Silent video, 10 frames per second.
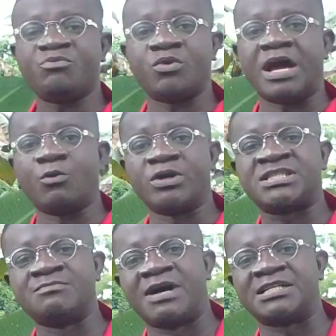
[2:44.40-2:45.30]
without
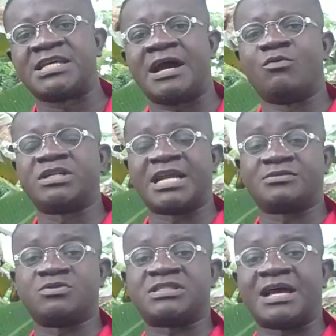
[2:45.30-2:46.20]
wasting much time, I want us
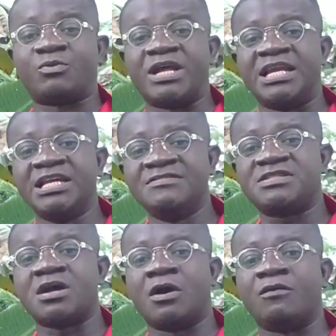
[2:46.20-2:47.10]
to start with the leaves
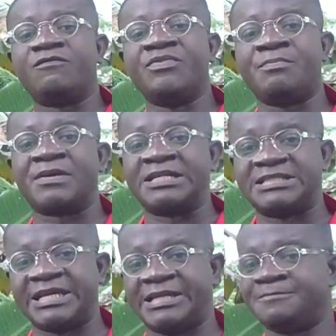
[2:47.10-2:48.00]
of the
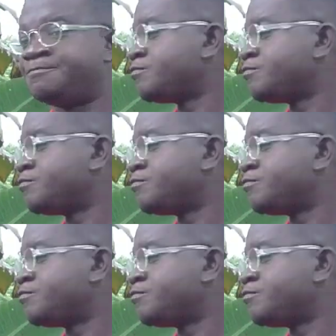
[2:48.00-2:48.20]
plantain.